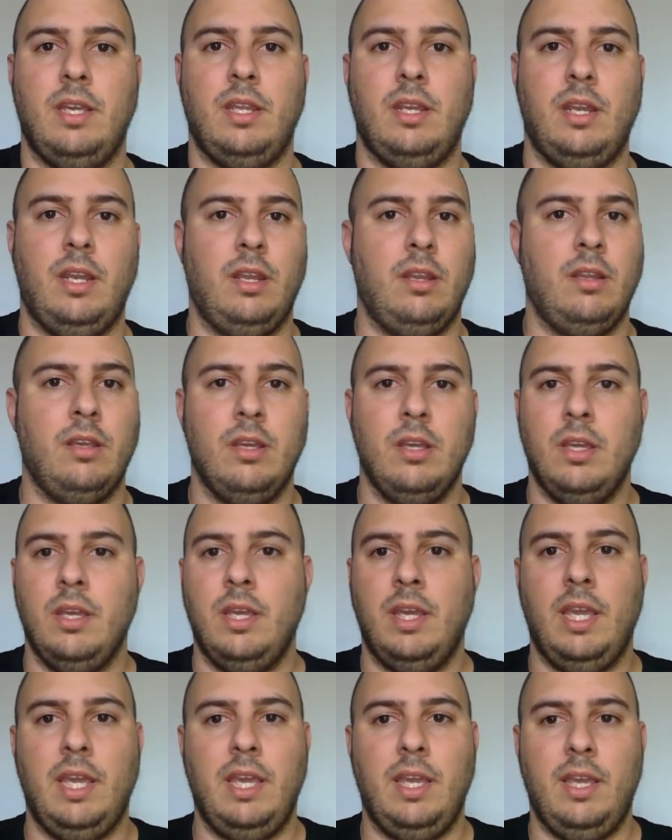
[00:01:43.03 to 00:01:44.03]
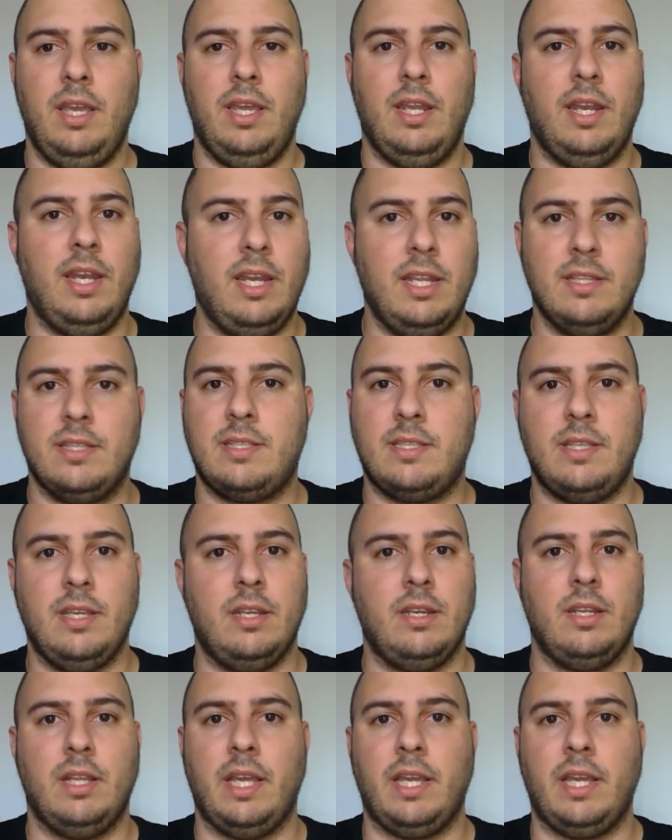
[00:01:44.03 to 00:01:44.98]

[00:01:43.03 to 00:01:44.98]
in an instant.